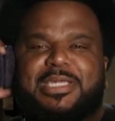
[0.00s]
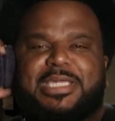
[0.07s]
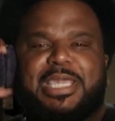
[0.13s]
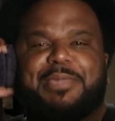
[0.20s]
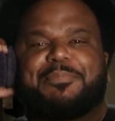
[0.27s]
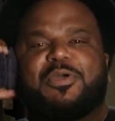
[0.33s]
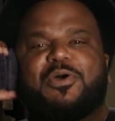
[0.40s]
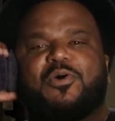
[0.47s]

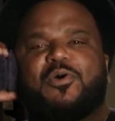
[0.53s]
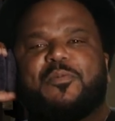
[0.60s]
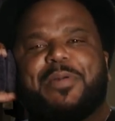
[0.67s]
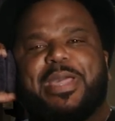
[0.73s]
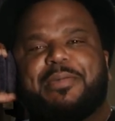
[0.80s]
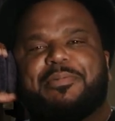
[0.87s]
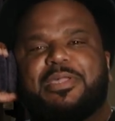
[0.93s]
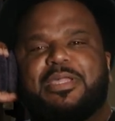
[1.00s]
Keep cool,
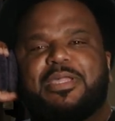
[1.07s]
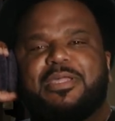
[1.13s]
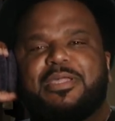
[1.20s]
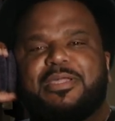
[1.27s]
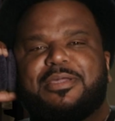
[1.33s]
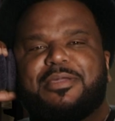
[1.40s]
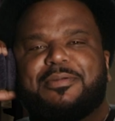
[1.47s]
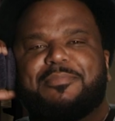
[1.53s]
baby.
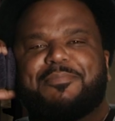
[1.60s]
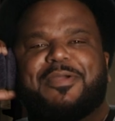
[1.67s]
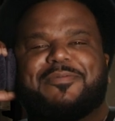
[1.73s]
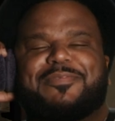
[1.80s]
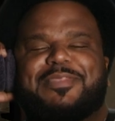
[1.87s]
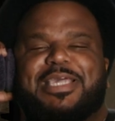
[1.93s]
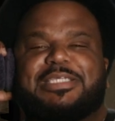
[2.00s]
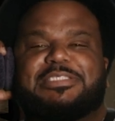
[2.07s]

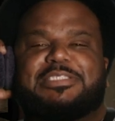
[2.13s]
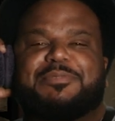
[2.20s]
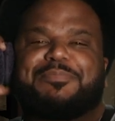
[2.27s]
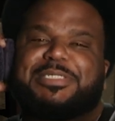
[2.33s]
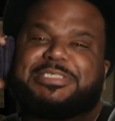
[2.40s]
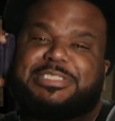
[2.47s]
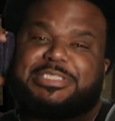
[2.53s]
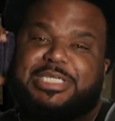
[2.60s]
Birthdays should
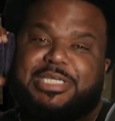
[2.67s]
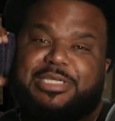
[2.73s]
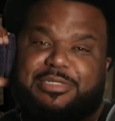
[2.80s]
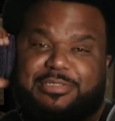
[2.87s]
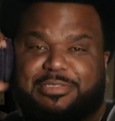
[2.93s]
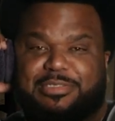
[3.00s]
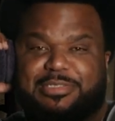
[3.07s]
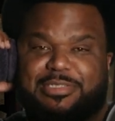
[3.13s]
be
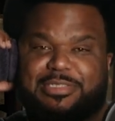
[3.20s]
chill.